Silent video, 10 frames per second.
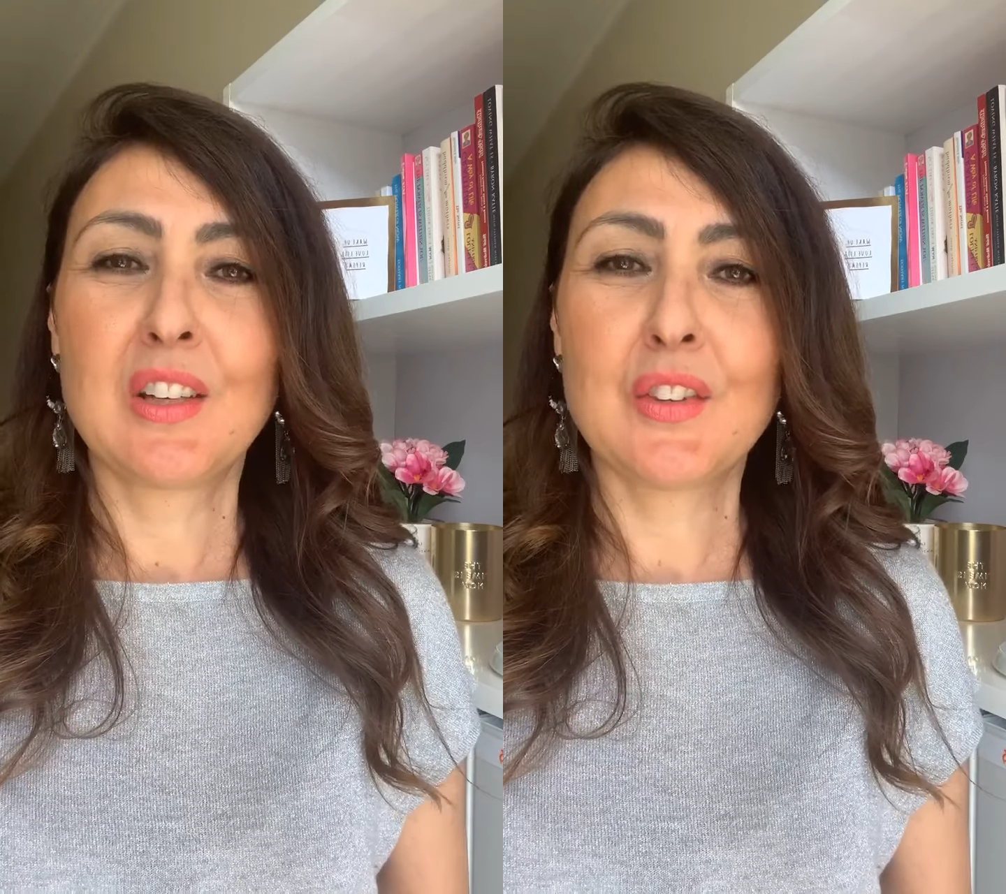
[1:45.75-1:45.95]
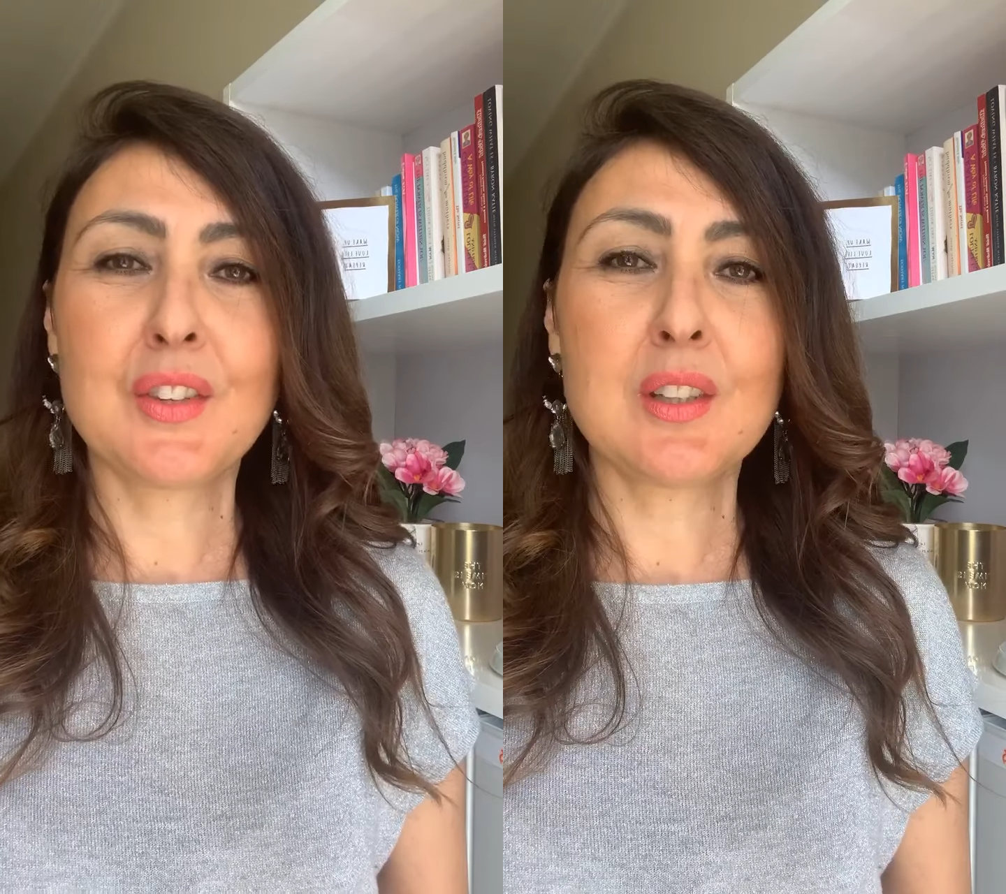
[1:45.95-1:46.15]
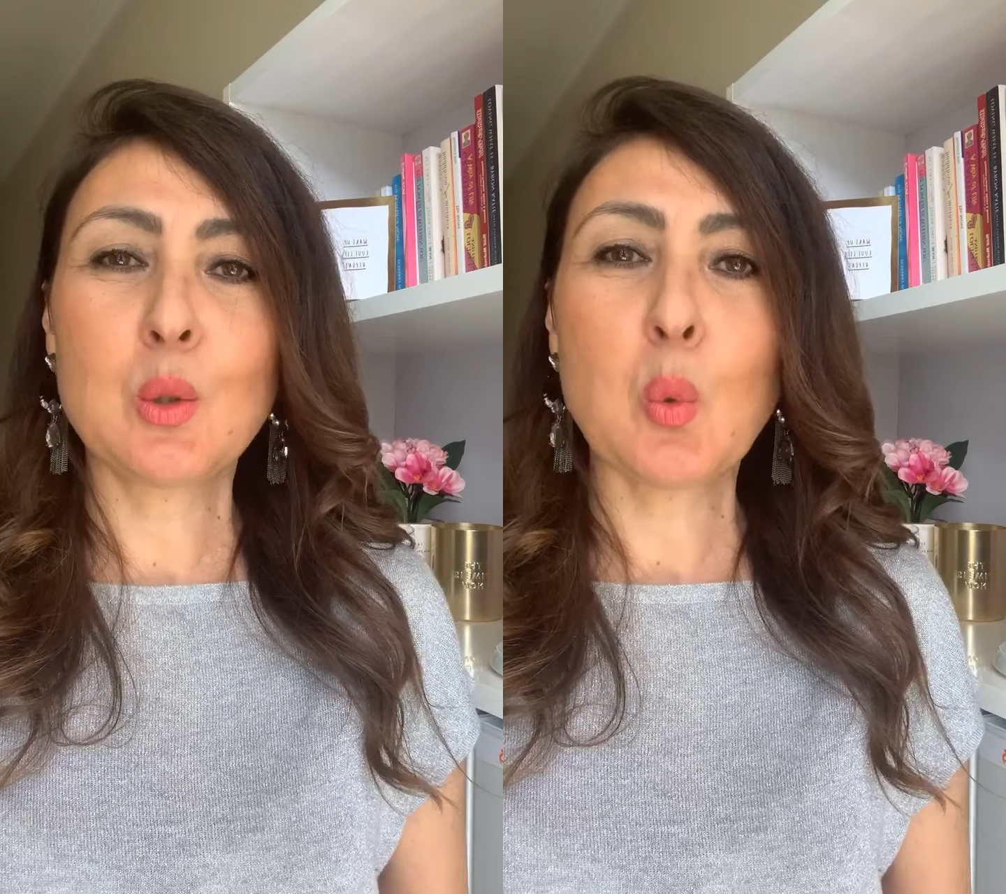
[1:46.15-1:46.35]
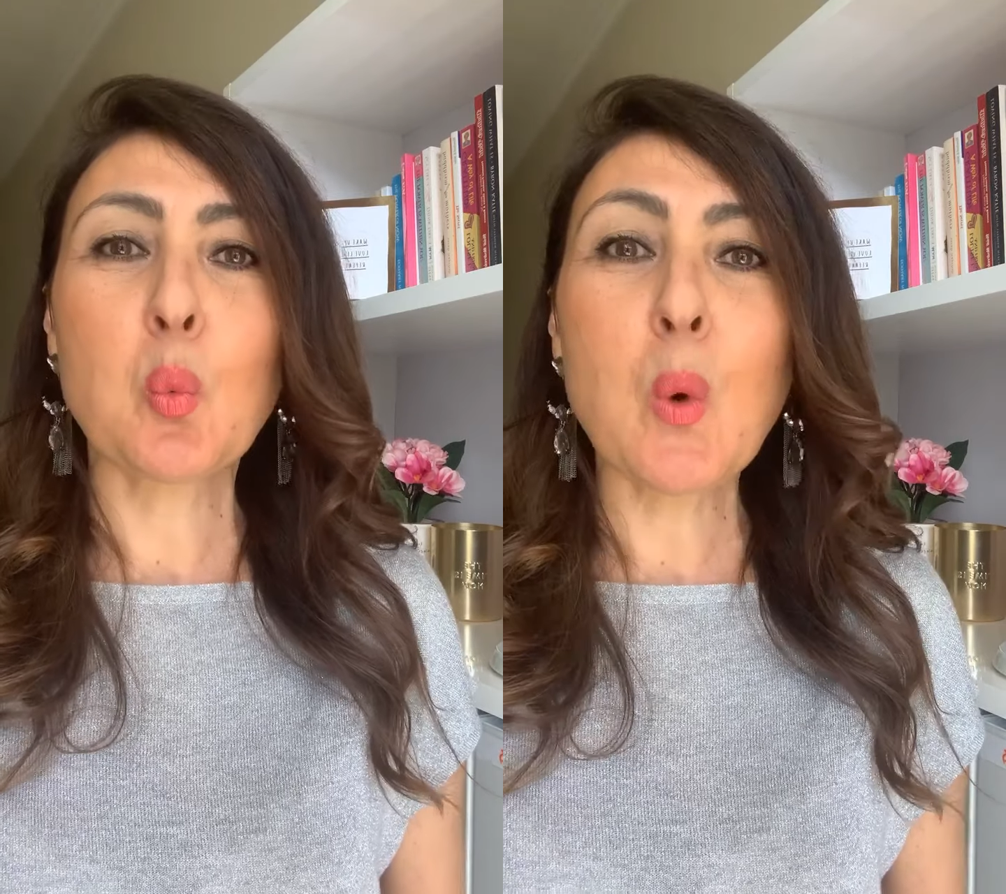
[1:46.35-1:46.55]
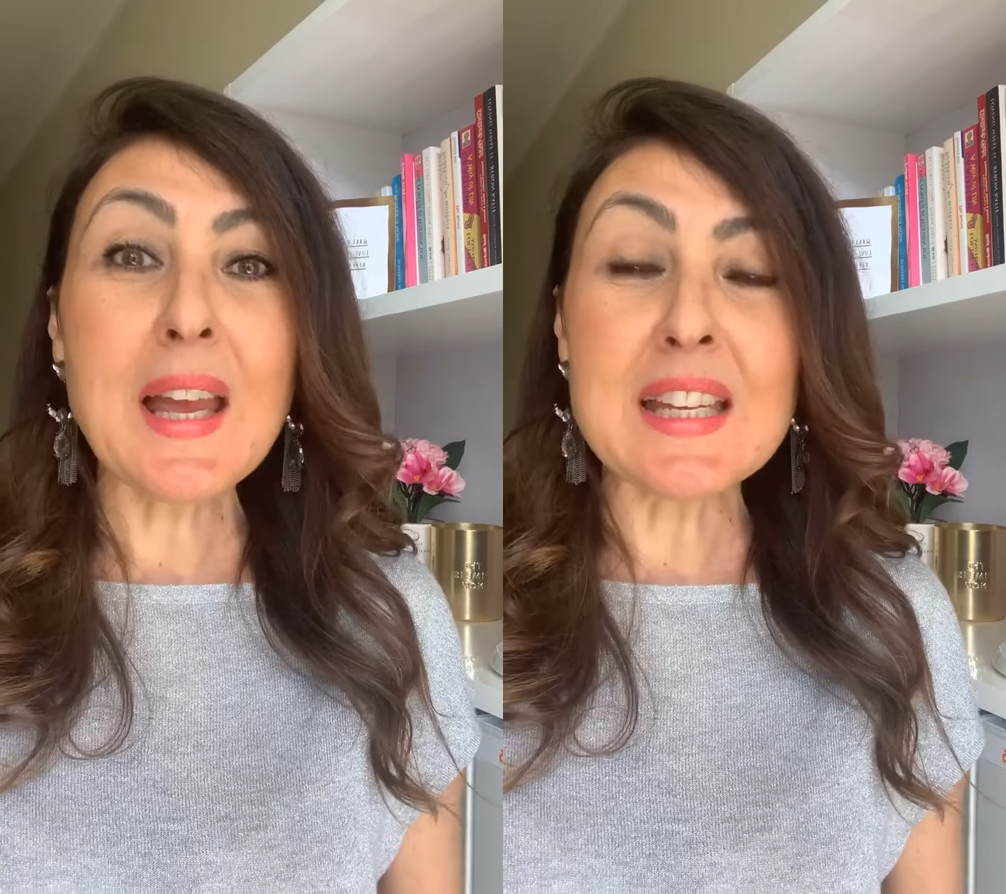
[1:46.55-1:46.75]

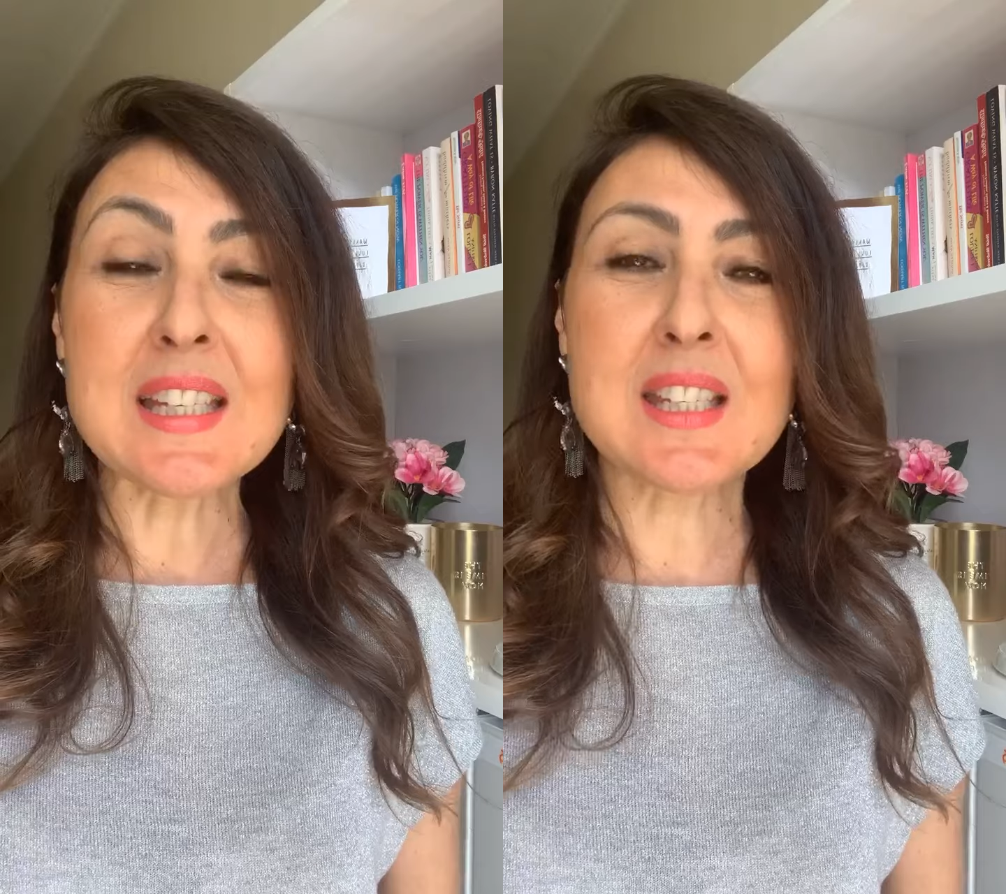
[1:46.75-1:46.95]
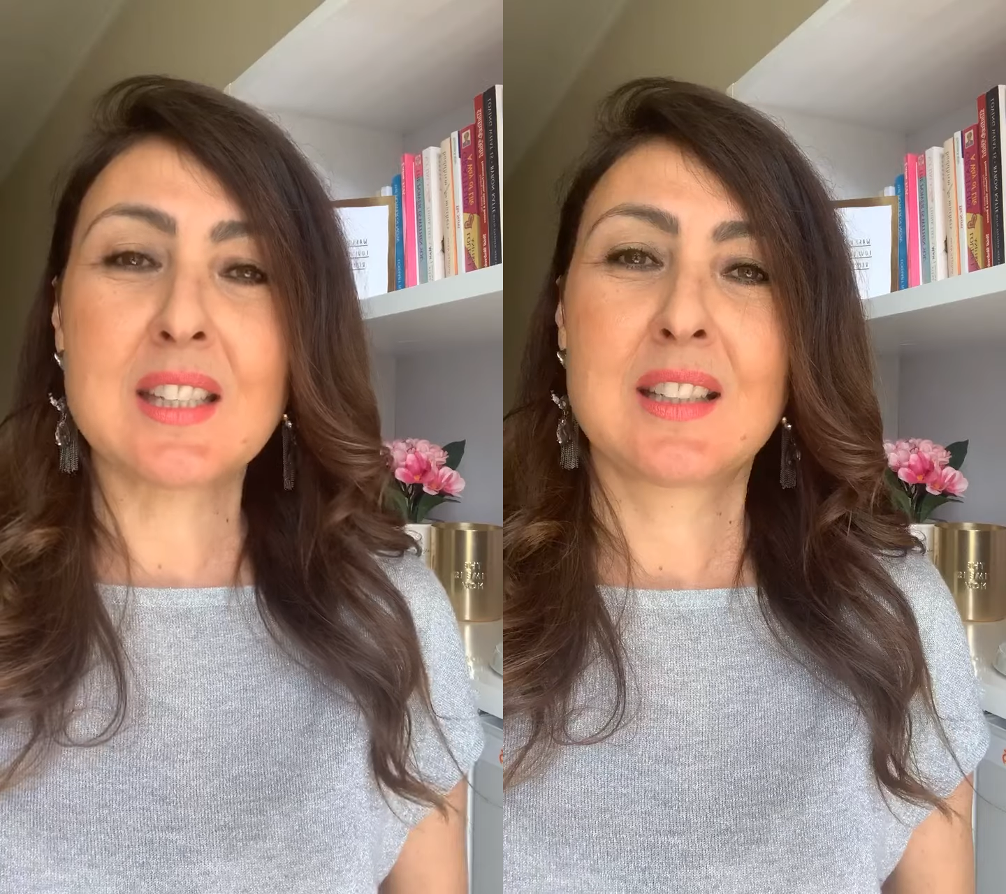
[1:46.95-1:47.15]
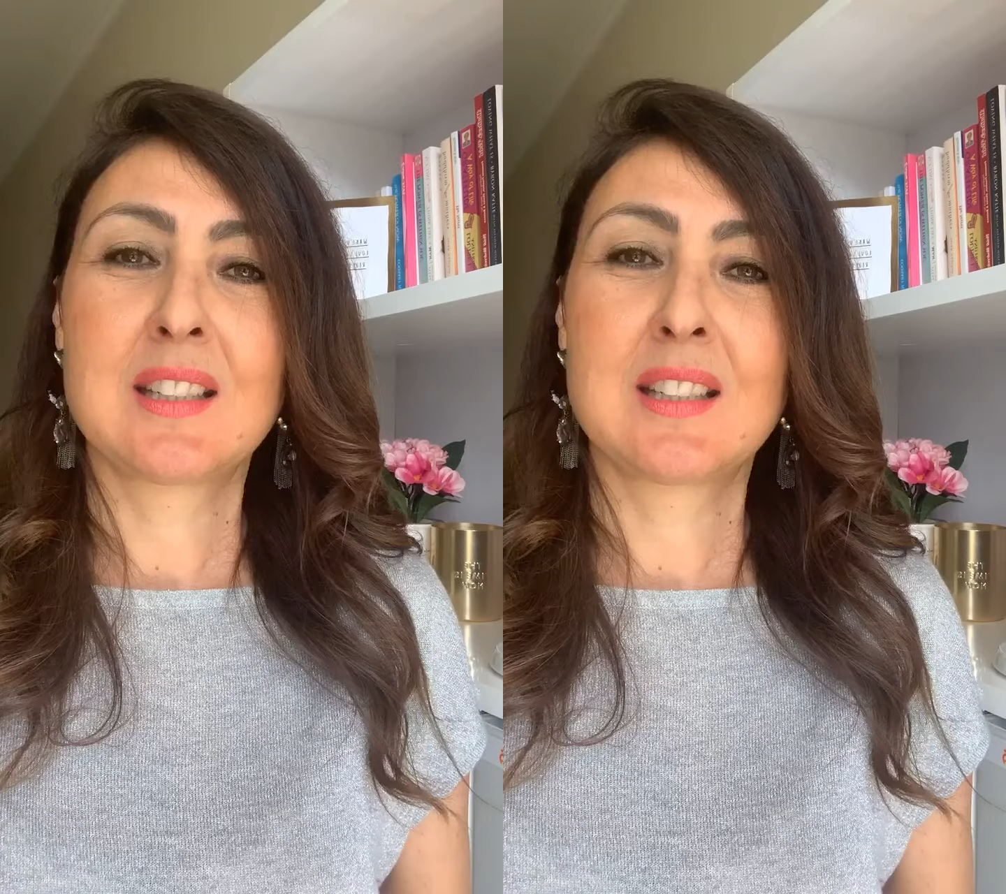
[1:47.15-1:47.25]
than weight.